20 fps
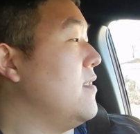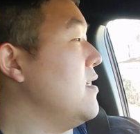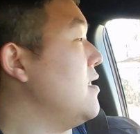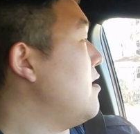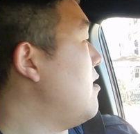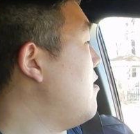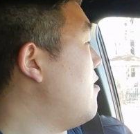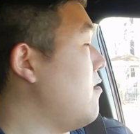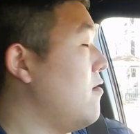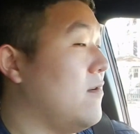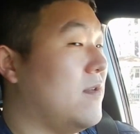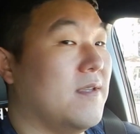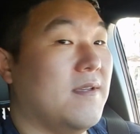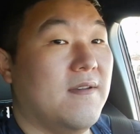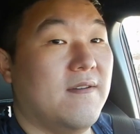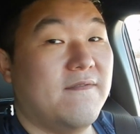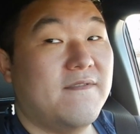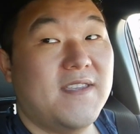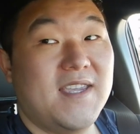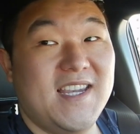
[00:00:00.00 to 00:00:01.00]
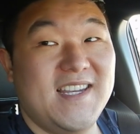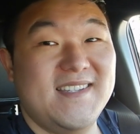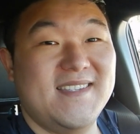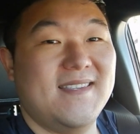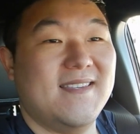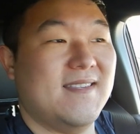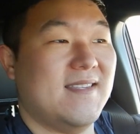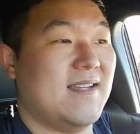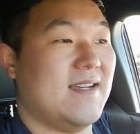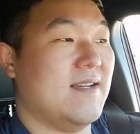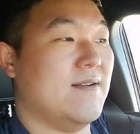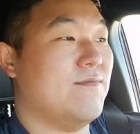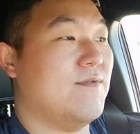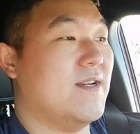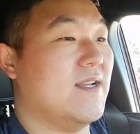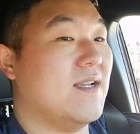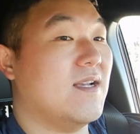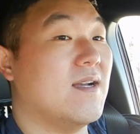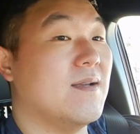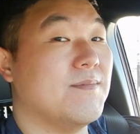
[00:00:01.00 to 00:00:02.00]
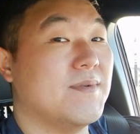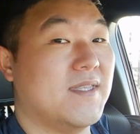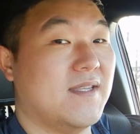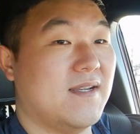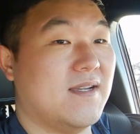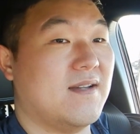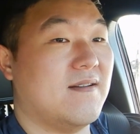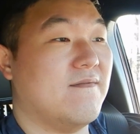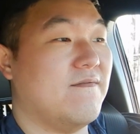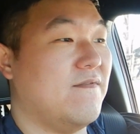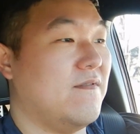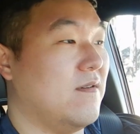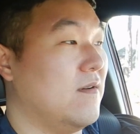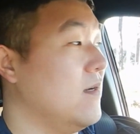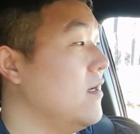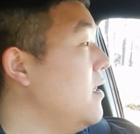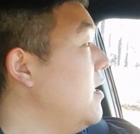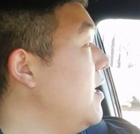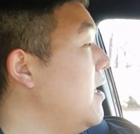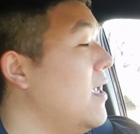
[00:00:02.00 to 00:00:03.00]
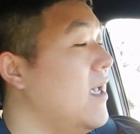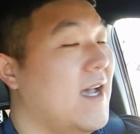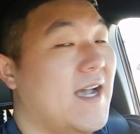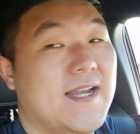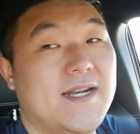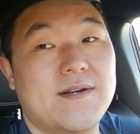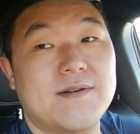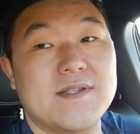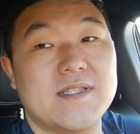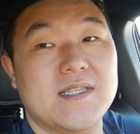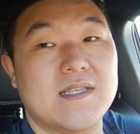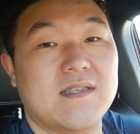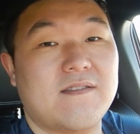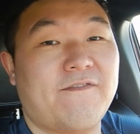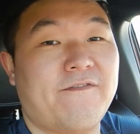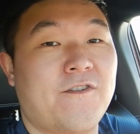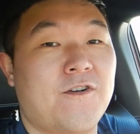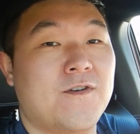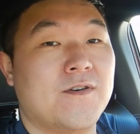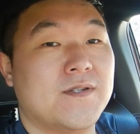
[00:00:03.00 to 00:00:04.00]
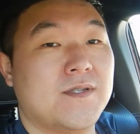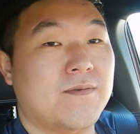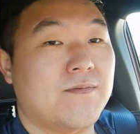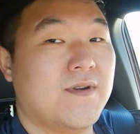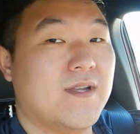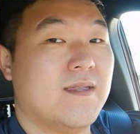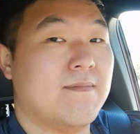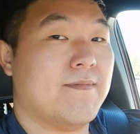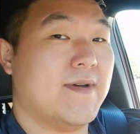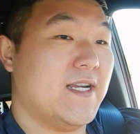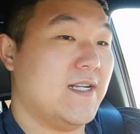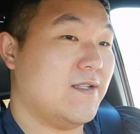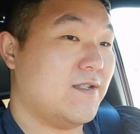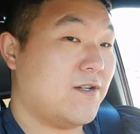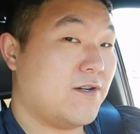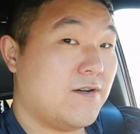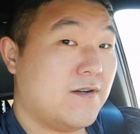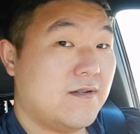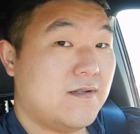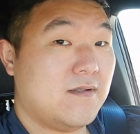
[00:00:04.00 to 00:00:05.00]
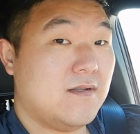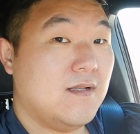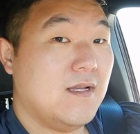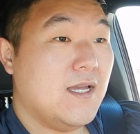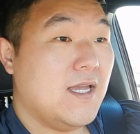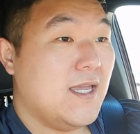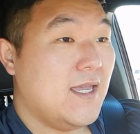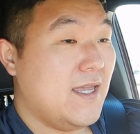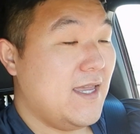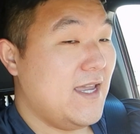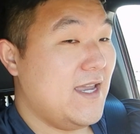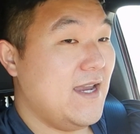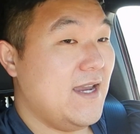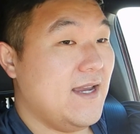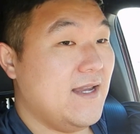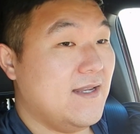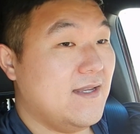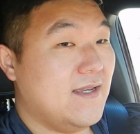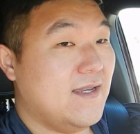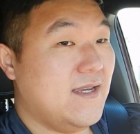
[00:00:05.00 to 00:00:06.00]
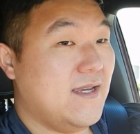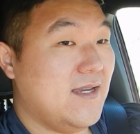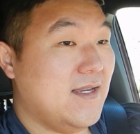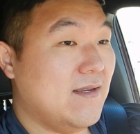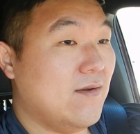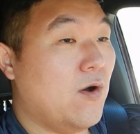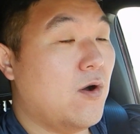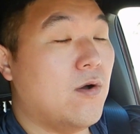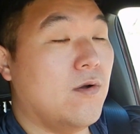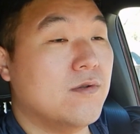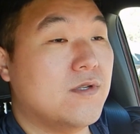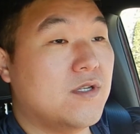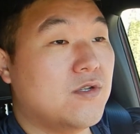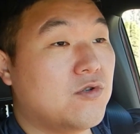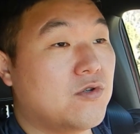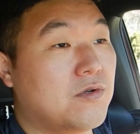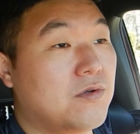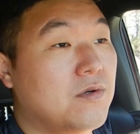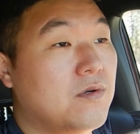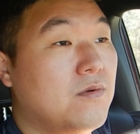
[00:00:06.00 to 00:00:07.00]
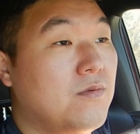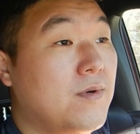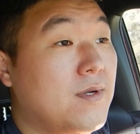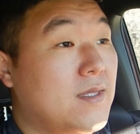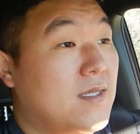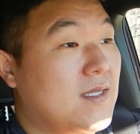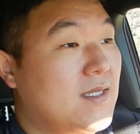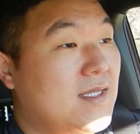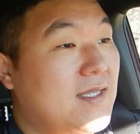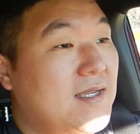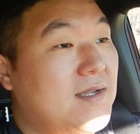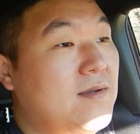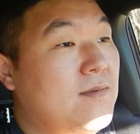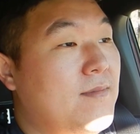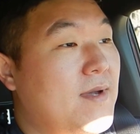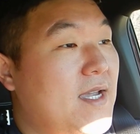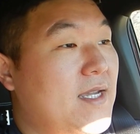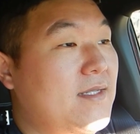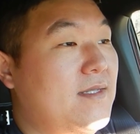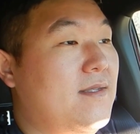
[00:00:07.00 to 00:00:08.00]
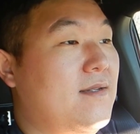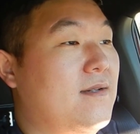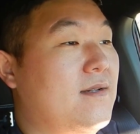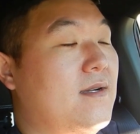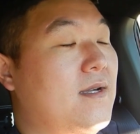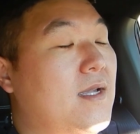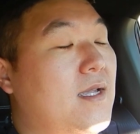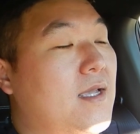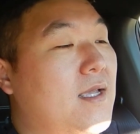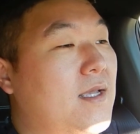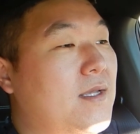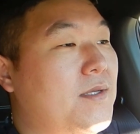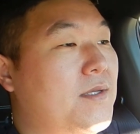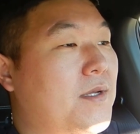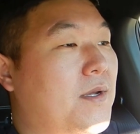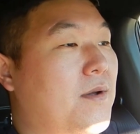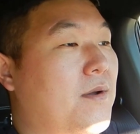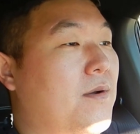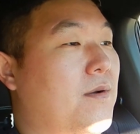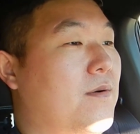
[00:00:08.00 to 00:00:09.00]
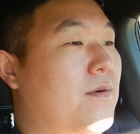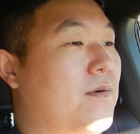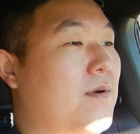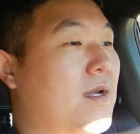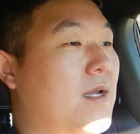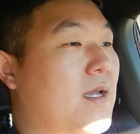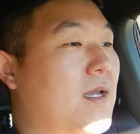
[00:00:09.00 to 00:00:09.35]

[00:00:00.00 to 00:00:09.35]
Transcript: the art of case design when it comes to comfort. I noticed this first with my Turtle, and it holds true with the Steelmaster. So